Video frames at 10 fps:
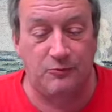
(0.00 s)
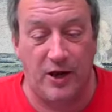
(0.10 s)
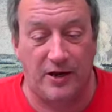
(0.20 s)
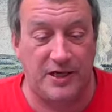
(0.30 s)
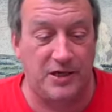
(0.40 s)

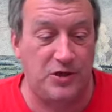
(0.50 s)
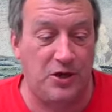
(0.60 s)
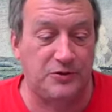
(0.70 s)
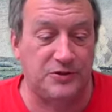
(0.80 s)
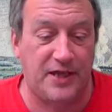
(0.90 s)
where he
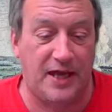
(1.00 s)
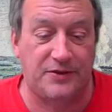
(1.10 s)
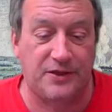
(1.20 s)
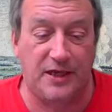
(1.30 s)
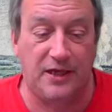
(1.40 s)
notes
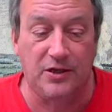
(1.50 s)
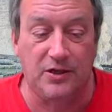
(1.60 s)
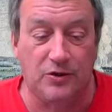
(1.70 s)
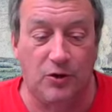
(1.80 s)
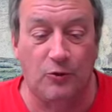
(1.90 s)
that the
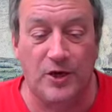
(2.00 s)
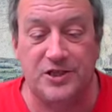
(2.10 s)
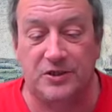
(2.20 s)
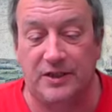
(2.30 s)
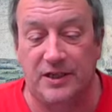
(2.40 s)

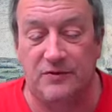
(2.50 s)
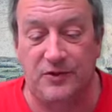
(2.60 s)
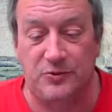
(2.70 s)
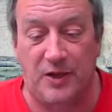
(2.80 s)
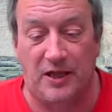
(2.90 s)
original
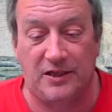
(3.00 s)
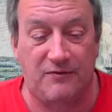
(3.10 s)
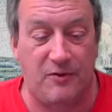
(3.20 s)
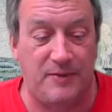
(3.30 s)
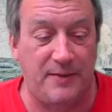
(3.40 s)

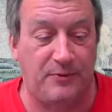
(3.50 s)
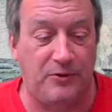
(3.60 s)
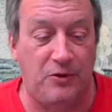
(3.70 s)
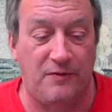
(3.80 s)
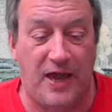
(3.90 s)
individuality of a
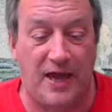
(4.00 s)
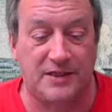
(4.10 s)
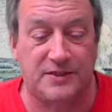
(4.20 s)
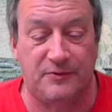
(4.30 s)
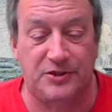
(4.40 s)
people who have
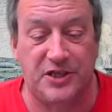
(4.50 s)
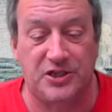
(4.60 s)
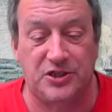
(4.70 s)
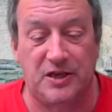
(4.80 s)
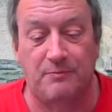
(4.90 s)
had
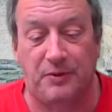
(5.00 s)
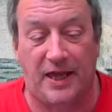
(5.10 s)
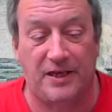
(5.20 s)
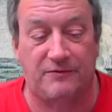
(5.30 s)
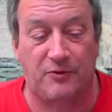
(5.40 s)
civilization
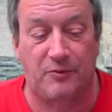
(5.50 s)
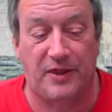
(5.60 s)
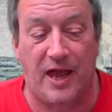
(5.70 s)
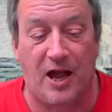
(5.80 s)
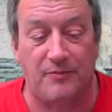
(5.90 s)
implanted from
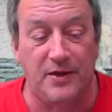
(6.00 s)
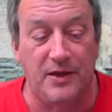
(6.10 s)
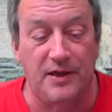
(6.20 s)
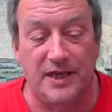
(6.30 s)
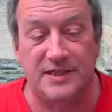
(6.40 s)
without
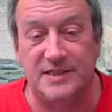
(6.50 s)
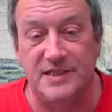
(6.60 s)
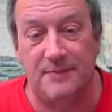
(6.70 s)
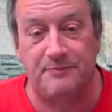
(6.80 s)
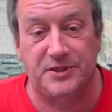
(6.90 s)
is
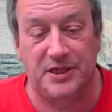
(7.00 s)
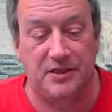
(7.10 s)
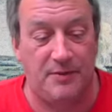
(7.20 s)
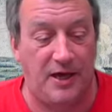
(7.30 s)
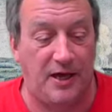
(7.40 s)
nipped
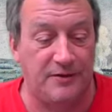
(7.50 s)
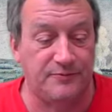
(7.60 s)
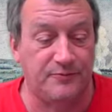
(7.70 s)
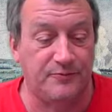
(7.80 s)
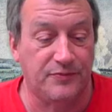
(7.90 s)
in the
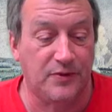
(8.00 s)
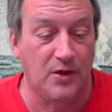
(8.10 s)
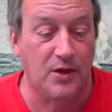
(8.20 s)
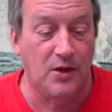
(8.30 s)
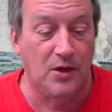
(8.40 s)
bud.
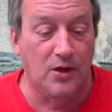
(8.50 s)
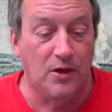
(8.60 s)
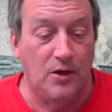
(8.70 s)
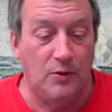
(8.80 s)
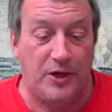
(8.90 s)

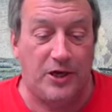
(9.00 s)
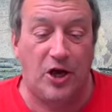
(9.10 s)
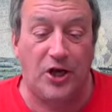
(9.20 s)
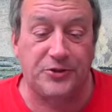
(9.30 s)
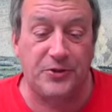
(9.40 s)
We
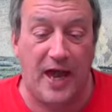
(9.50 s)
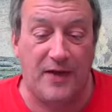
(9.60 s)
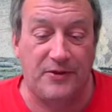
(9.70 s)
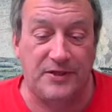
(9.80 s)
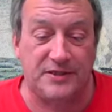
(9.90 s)
could also
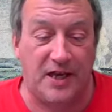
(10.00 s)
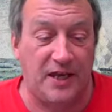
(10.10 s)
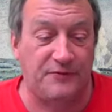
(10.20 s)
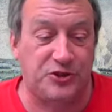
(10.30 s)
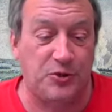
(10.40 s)
add that this
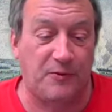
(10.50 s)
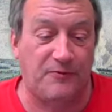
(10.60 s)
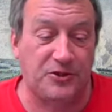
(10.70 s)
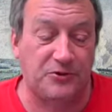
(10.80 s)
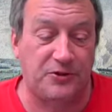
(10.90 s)
kind of
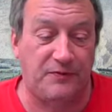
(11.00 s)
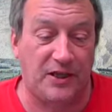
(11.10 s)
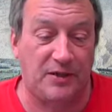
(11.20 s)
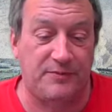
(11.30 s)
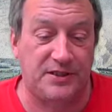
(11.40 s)
superficial
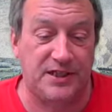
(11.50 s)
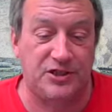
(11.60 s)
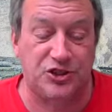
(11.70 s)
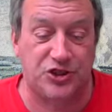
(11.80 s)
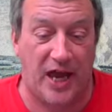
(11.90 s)
development
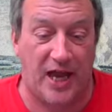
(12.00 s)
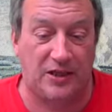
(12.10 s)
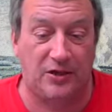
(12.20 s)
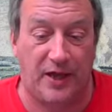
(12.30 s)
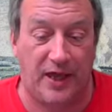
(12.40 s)
is
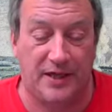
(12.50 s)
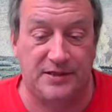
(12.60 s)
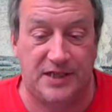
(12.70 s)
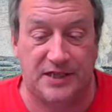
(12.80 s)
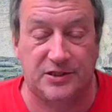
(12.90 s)
shallow
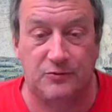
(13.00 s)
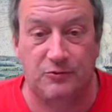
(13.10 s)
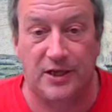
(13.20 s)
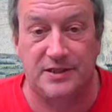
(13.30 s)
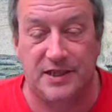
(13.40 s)
and
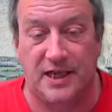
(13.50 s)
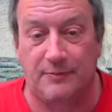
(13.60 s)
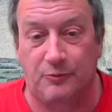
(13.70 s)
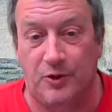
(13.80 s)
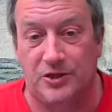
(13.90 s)
doesn't run
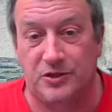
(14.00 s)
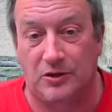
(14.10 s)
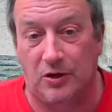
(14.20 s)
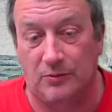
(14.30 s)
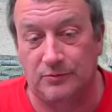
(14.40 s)
deep,
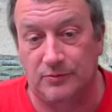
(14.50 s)
which